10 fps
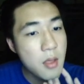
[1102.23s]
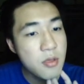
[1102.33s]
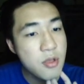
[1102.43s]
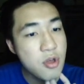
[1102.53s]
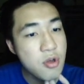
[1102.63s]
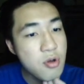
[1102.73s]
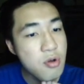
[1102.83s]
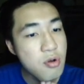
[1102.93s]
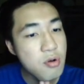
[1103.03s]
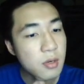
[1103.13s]

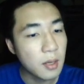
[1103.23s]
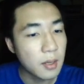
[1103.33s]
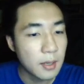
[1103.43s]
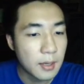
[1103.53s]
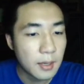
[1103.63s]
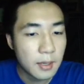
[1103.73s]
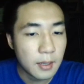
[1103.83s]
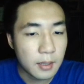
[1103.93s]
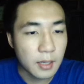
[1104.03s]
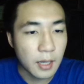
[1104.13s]
new.
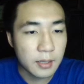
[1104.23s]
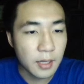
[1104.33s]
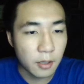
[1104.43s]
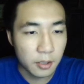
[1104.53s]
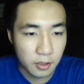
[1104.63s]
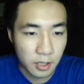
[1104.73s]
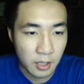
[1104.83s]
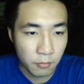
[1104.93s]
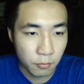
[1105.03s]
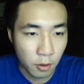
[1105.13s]
Okay, I think I got the
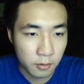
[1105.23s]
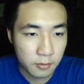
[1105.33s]
name wrong.